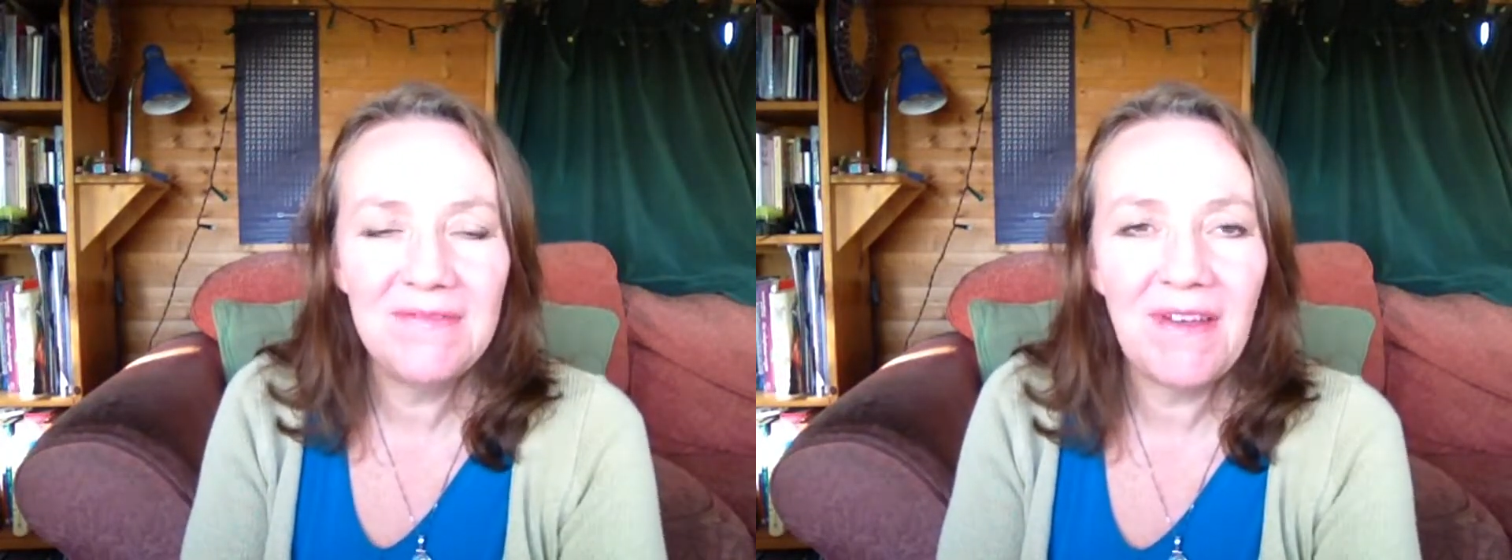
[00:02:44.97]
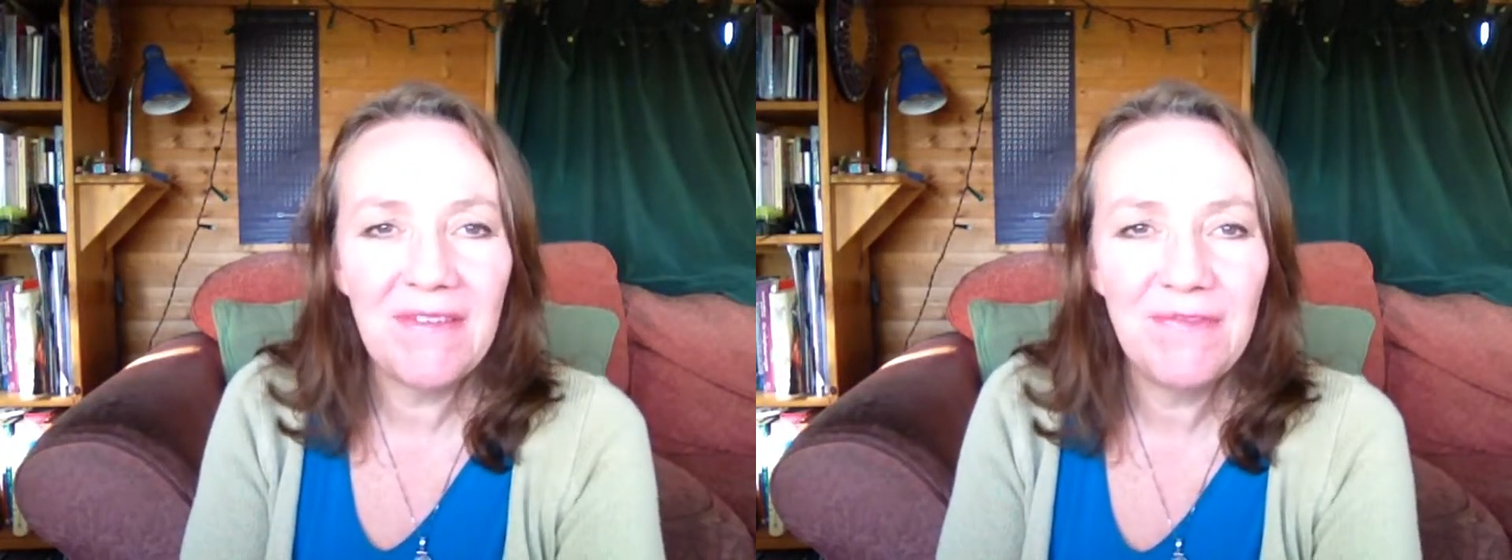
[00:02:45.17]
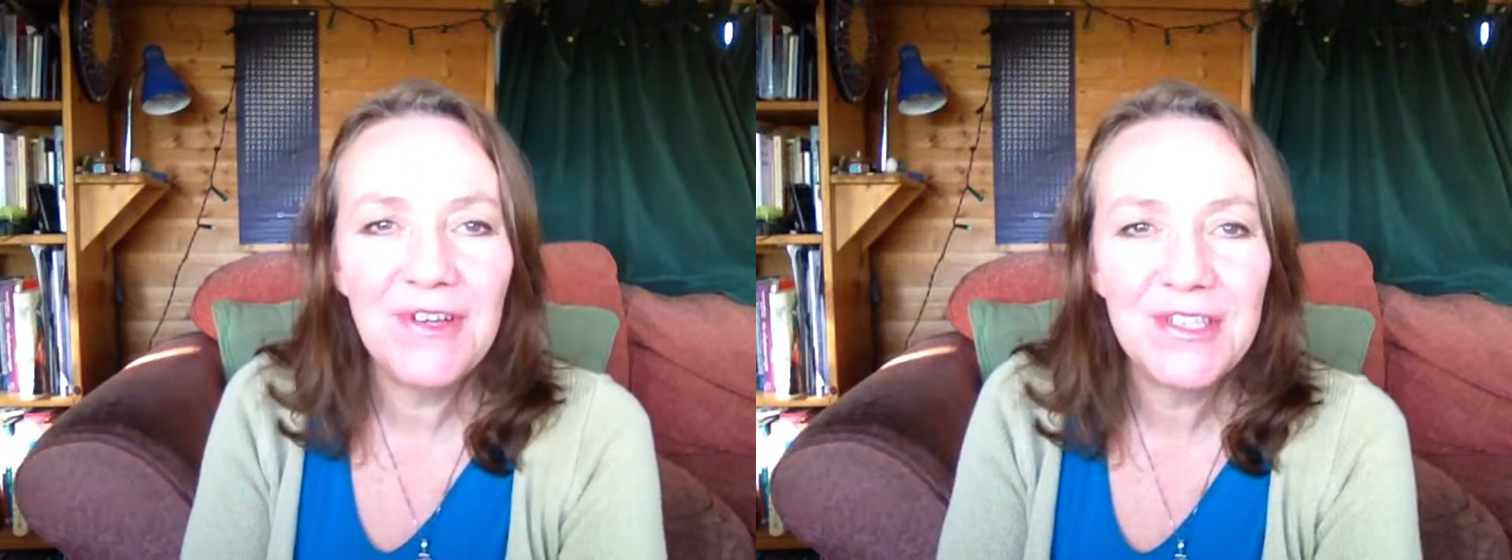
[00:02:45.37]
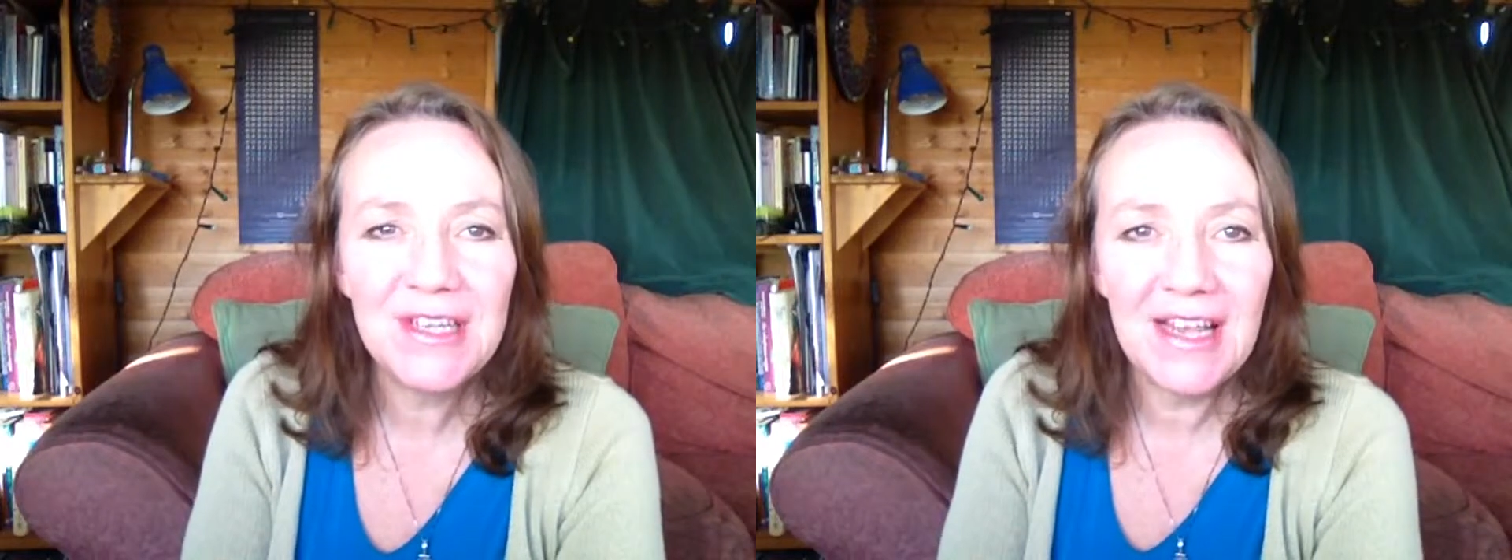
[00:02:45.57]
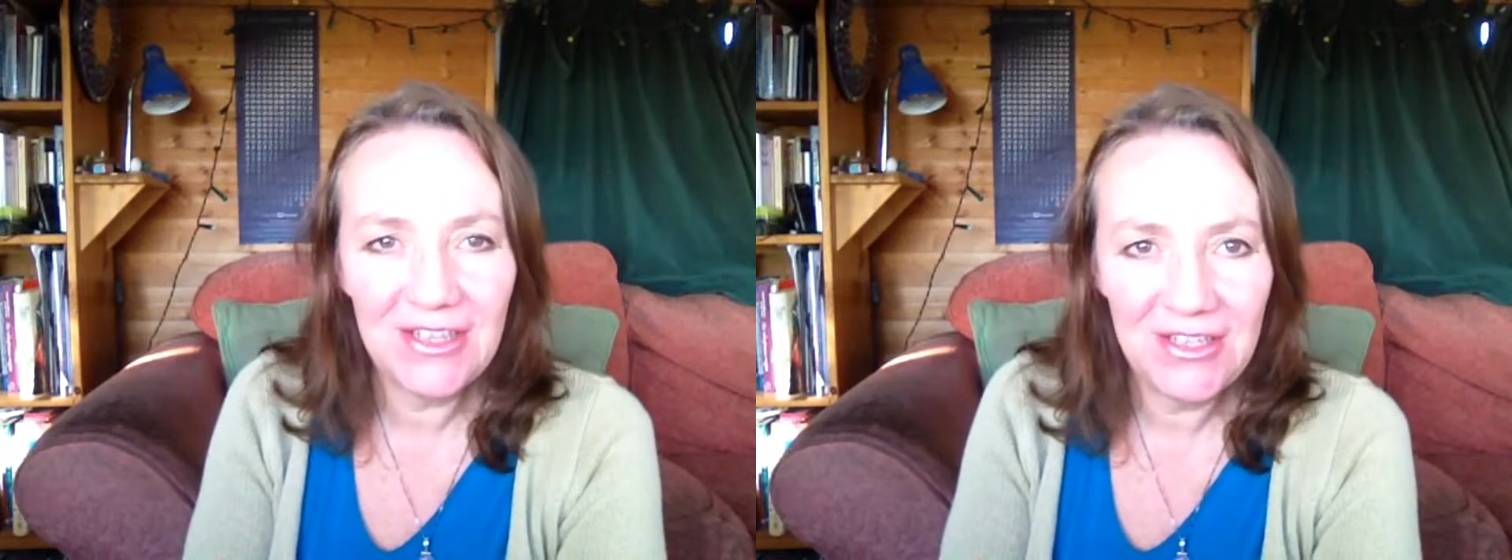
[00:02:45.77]
very first
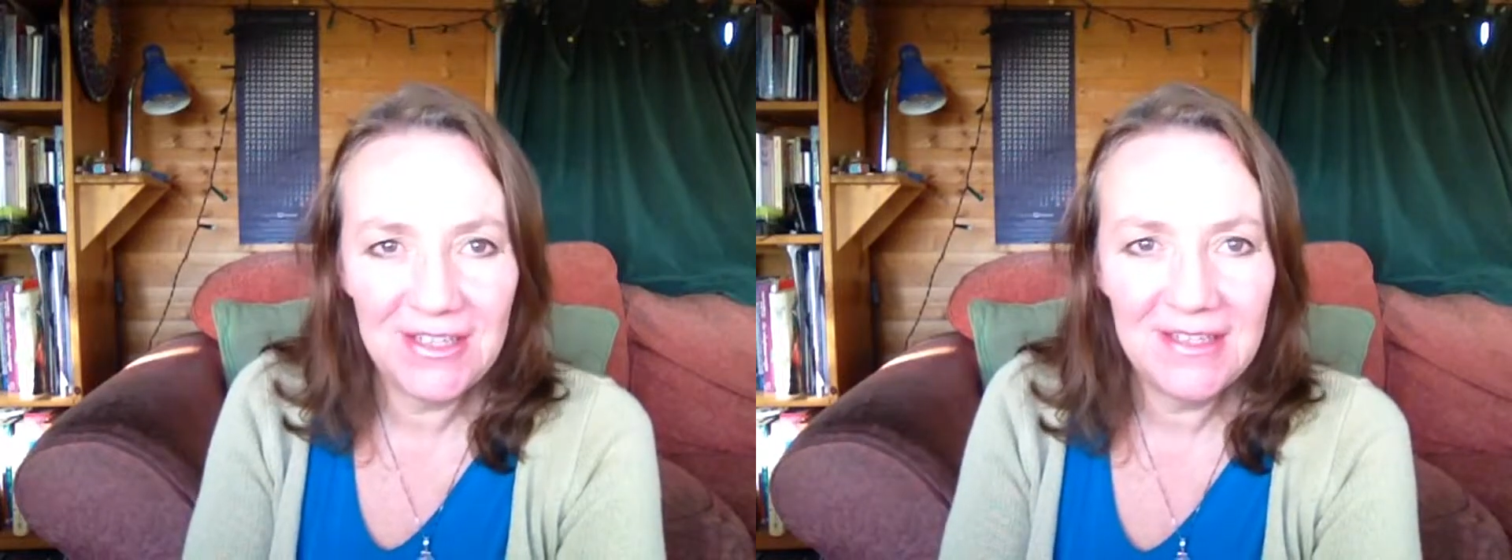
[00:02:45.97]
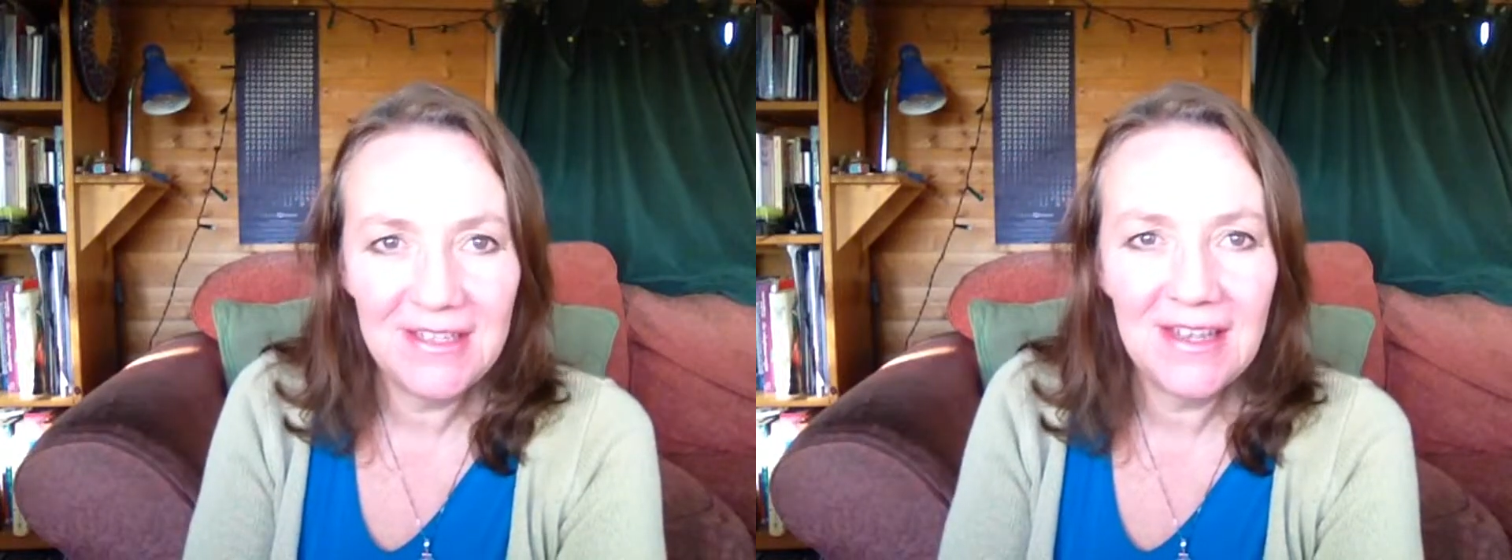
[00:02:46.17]
elections